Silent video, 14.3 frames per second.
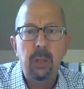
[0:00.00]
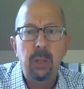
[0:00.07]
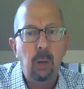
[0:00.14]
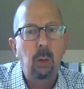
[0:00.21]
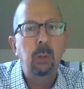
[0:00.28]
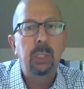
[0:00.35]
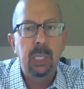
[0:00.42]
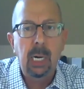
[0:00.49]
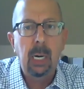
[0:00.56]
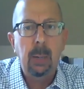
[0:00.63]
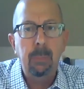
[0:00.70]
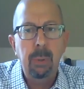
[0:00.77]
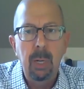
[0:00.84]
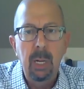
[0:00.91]
those
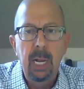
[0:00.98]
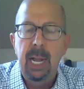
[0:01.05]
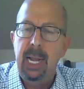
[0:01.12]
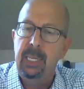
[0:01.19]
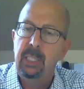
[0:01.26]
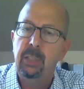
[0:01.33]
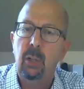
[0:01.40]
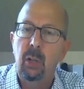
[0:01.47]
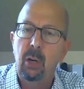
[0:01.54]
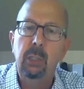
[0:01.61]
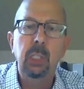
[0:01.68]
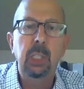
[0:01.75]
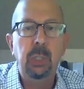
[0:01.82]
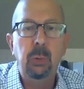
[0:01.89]
up, and as
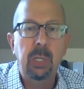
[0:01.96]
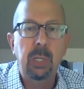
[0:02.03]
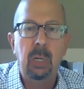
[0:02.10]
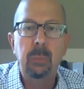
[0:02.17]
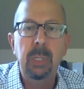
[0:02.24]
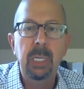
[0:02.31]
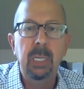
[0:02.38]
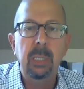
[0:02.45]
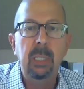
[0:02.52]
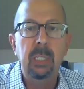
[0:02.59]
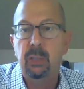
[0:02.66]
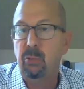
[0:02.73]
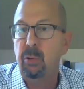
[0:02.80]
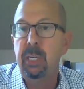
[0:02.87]
long as you come in
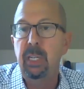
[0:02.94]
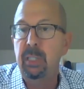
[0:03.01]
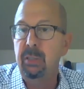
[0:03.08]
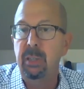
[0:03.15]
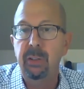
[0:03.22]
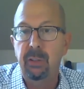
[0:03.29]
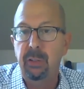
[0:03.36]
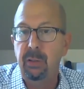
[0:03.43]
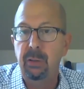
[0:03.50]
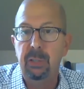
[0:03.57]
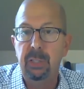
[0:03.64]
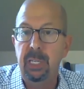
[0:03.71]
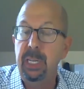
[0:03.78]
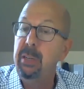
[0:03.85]
at
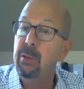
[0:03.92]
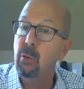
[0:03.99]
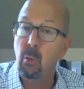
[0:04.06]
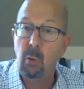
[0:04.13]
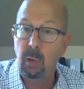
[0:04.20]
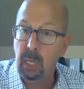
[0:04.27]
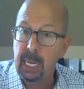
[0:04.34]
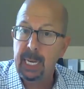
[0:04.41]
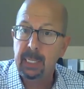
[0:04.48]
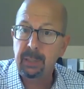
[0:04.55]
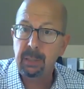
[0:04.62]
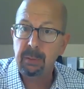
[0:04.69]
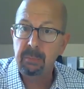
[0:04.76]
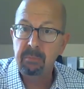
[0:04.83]
313 or
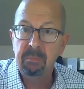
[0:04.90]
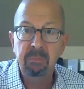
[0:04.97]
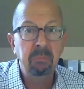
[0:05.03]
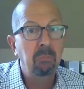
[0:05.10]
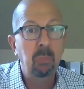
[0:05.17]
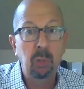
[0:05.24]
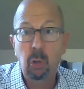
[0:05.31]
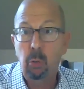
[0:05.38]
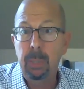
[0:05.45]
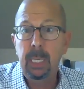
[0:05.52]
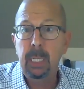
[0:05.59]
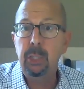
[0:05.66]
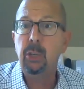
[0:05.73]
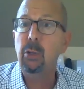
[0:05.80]
less, so be
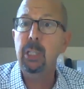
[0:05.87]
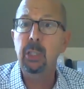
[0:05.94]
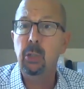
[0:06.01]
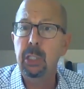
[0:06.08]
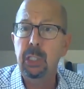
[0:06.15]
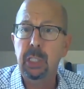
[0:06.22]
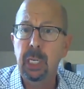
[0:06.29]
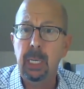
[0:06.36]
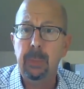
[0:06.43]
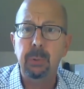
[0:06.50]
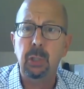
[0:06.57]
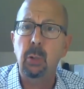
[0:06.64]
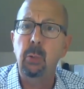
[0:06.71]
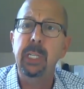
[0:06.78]
it, you're in good shape.
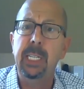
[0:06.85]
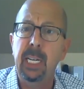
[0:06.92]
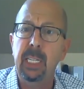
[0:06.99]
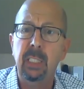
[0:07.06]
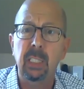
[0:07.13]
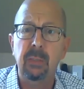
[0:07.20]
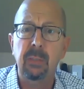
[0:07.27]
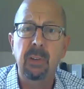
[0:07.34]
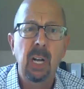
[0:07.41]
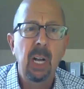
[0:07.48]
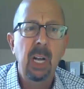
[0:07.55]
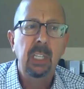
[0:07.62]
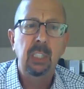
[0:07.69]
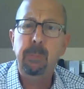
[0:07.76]
So in the case of
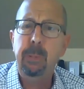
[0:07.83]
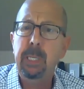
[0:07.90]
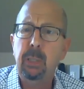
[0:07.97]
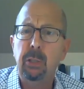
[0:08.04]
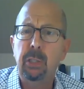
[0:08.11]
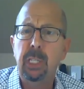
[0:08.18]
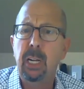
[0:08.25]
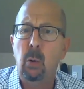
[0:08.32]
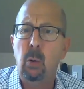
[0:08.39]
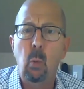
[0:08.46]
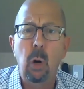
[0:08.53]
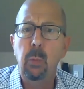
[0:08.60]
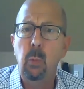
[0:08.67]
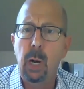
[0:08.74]
speakers that are
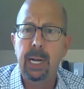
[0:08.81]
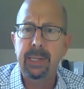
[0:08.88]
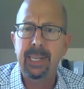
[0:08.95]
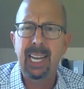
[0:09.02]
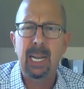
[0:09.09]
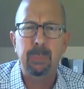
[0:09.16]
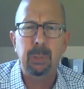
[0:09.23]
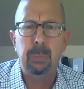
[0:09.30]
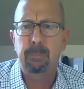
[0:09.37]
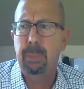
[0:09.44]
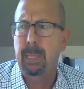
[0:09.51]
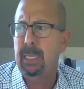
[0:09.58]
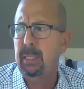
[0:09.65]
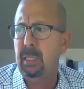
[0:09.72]
1-watt taps,
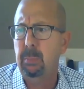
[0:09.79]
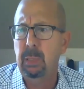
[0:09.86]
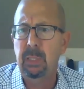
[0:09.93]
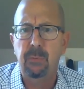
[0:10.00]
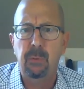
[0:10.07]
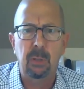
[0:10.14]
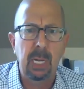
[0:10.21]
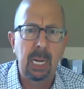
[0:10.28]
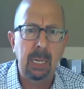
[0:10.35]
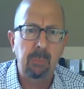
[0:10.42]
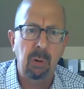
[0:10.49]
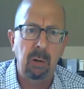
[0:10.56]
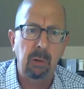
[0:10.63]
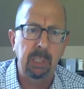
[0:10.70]
possibly for
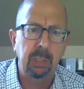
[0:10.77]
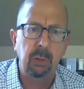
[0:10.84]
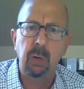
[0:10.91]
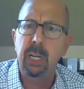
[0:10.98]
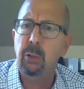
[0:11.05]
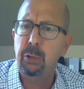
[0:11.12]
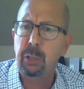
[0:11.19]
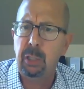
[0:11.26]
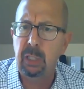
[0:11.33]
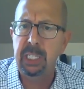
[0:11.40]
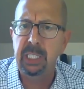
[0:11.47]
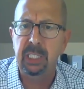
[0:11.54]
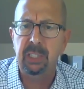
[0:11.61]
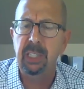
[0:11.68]
libraries or health
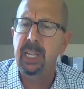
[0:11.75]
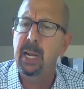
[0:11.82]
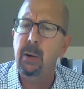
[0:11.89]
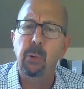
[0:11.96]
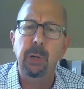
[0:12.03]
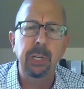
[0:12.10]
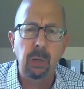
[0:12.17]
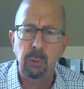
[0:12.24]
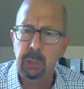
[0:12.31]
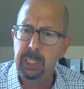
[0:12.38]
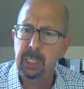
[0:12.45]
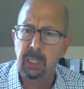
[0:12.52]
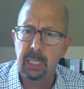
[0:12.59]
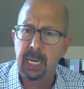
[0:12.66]
clinics and that, where you don't
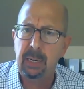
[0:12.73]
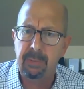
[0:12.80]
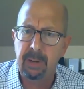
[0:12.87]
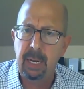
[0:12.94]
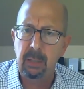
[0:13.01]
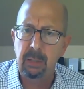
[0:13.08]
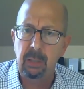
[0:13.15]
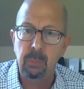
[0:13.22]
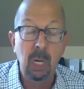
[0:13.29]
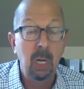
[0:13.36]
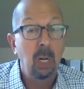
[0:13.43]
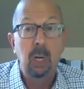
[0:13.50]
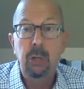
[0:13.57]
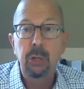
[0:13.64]
need a lot of volume,
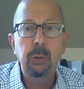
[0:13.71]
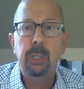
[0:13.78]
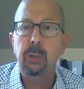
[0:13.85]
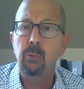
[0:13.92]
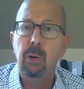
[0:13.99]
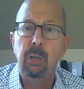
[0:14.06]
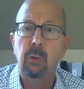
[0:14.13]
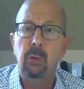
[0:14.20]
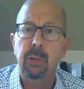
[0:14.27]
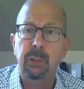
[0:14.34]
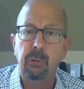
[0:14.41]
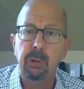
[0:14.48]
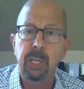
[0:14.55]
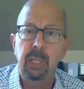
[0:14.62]
you can run over
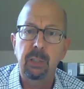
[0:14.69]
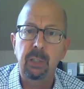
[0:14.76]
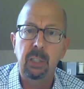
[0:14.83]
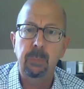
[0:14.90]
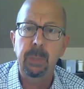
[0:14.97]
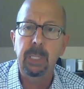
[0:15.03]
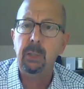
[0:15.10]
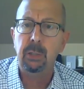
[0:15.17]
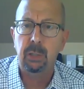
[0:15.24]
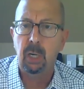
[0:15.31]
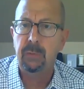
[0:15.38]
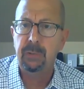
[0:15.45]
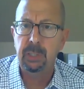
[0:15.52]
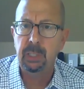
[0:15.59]
300 speakers
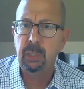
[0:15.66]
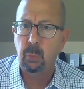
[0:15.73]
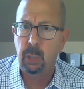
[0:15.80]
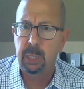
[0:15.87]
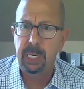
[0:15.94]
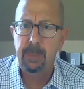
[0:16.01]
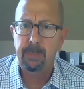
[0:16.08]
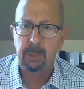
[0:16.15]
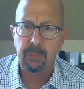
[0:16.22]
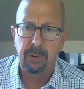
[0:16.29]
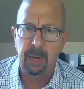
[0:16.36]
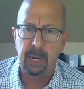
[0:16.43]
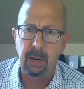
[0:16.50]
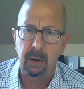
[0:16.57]
off of this one
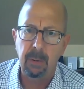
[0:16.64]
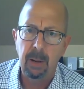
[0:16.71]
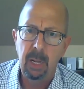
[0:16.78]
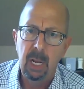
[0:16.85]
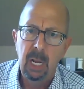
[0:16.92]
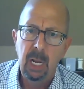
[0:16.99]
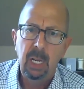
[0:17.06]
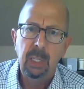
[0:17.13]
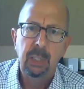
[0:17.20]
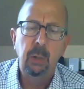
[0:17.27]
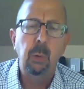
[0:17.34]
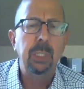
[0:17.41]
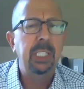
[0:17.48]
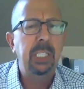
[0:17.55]
amplifier.
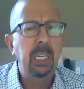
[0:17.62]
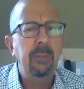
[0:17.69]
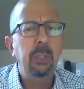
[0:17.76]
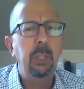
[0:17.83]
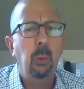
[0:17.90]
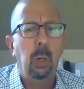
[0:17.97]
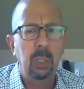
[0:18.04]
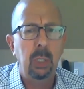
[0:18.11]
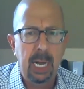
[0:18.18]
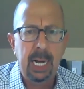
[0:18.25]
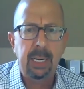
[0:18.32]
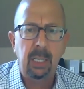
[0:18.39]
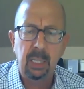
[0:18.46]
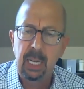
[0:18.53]
So it gives you a
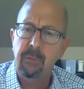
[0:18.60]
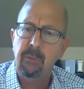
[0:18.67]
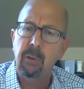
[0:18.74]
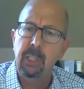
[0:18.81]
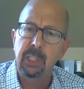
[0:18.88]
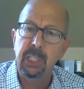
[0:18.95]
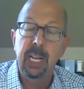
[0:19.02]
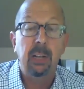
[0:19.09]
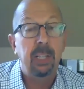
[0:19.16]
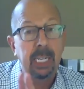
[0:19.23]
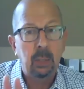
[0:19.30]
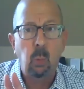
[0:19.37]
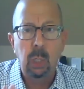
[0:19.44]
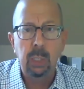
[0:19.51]
lot of leverage. Now
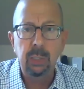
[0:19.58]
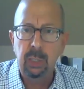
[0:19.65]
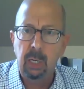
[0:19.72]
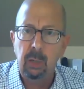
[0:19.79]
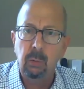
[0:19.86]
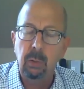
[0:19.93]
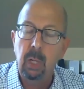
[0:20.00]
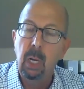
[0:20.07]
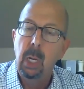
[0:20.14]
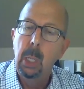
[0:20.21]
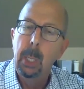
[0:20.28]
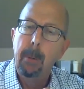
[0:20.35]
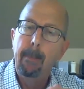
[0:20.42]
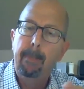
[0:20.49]
that's one zone,
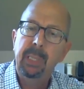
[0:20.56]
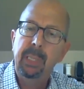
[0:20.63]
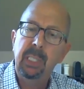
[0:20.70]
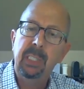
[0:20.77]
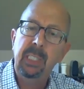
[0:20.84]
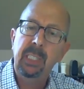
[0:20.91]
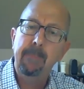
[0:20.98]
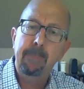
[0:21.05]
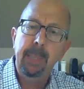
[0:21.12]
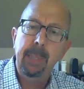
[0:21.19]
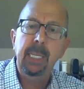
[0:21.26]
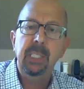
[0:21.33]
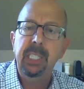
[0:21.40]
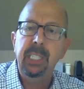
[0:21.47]
but the SIP
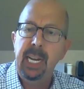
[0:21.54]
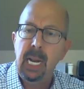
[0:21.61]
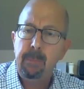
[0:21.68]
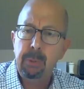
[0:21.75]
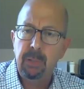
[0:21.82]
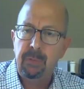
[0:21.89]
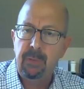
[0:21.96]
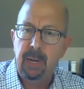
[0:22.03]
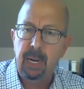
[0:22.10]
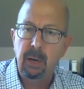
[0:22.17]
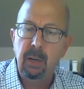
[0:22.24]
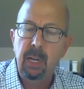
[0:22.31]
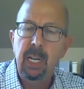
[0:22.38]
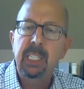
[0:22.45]
paging
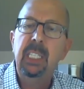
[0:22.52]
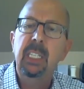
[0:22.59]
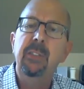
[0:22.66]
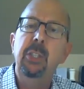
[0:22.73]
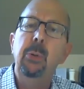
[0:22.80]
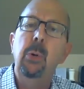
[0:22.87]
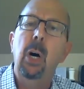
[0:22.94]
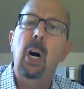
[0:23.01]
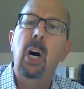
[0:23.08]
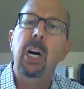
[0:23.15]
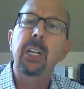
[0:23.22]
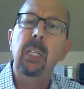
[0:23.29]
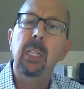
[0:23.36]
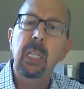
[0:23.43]
amplifier gives you
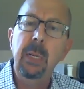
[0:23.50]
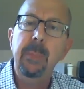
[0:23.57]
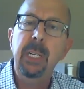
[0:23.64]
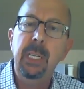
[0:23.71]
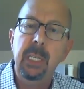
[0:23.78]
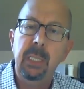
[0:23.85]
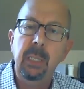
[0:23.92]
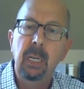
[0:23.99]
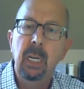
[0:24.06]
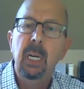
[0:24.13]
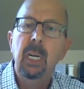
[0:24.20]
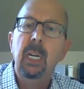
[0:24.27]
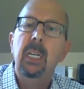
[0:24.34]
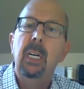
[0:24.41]
unlimited
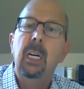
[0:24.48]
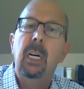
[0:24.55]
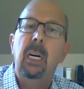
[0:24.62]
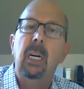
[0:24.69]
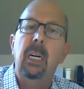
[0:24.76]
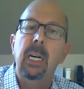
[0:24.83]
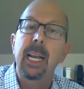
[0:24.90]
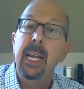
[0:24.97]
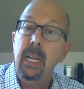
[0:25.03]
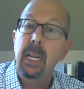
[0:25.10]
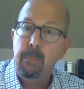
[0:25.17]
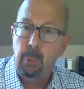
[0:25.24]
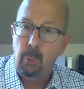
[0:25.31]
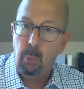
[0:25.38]

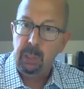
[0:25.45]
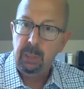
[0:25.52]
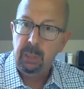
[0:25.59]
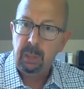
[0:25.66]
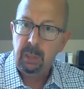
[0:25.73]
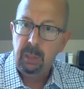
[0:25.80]
endpoints,